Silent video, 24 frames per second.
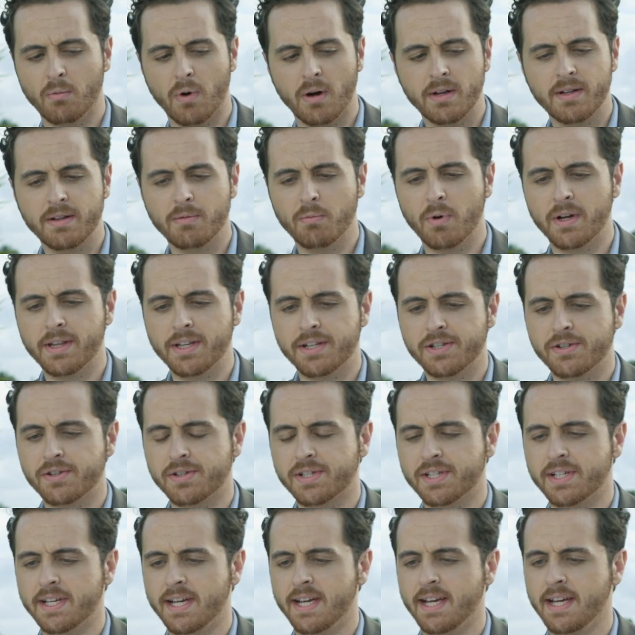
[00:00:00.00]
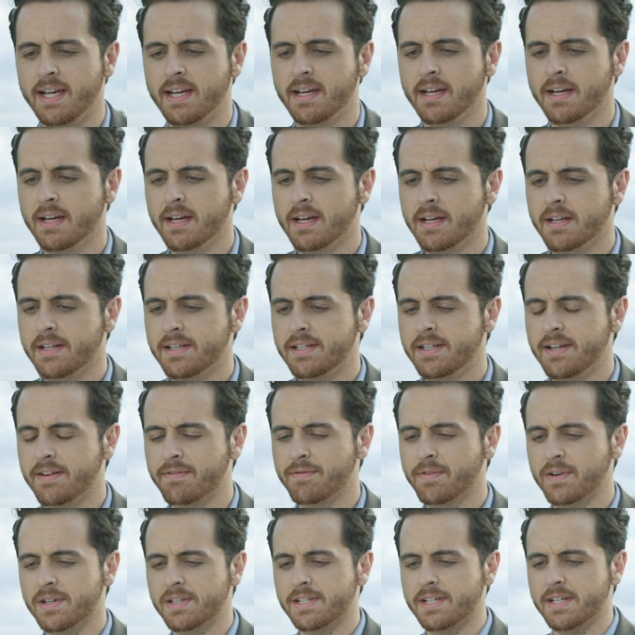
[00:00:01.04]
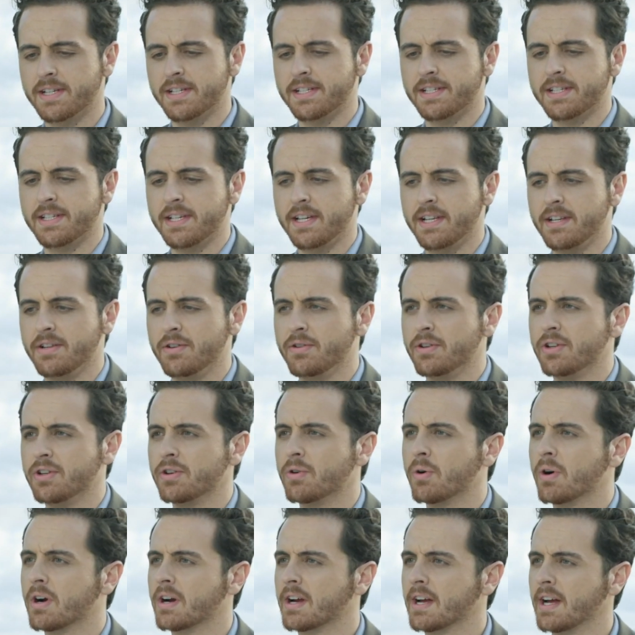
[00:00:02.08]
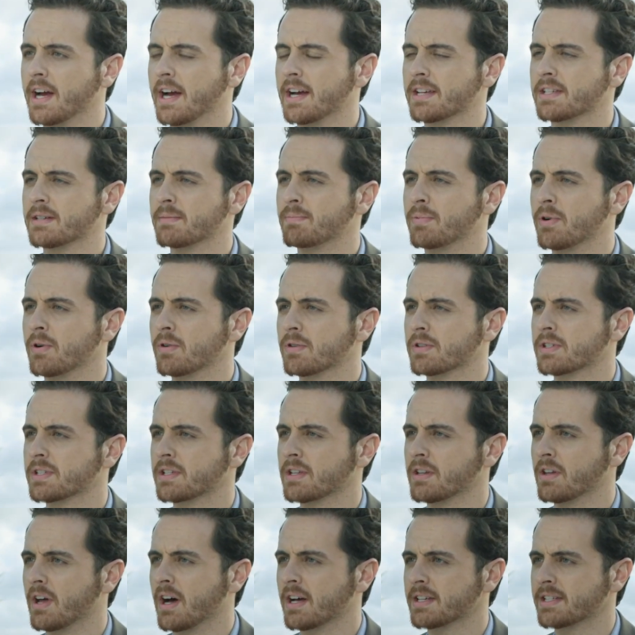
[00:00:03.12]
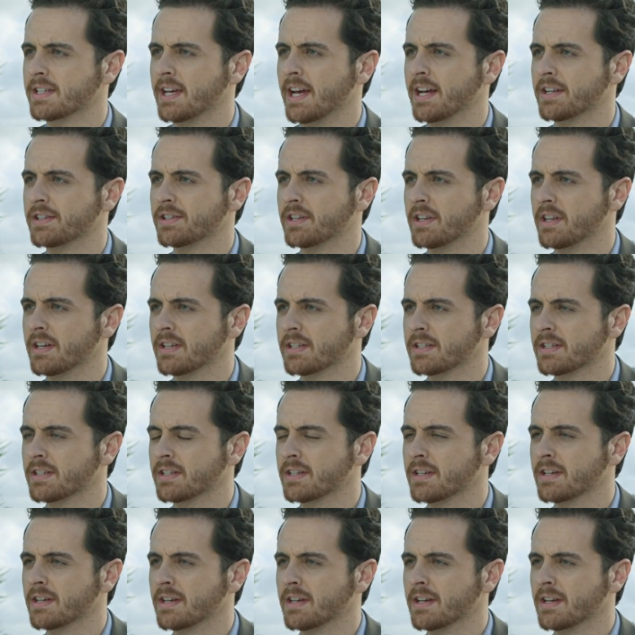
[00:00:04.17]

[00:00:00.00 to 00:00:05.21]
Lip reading: What did you see differences in New York as opposed to Los Angeles?